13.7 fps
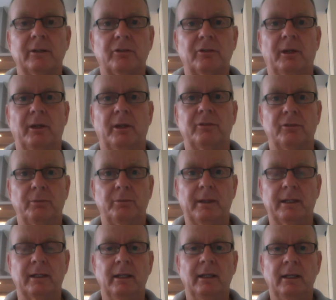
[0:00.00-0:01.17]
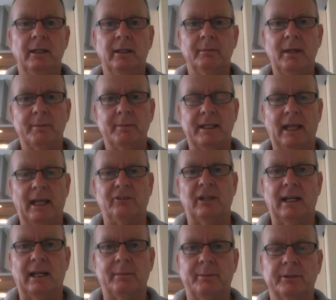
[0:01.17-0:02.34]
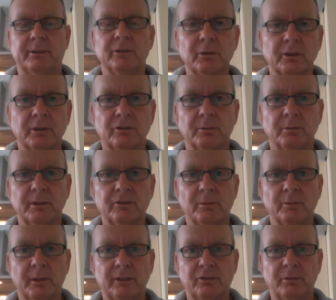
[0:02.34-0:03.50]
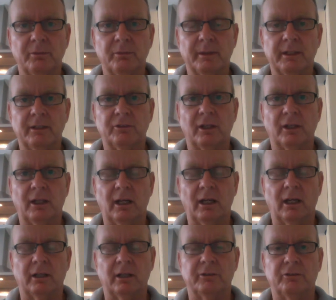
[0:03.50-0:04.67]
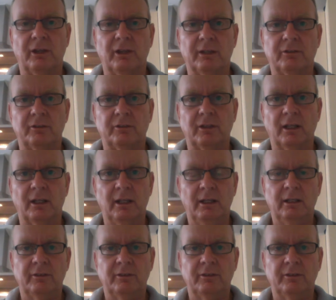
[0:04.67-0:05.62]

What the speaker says: I suppose you spent it maybe catching up and doing some bits and pieces, but it is a good chance just to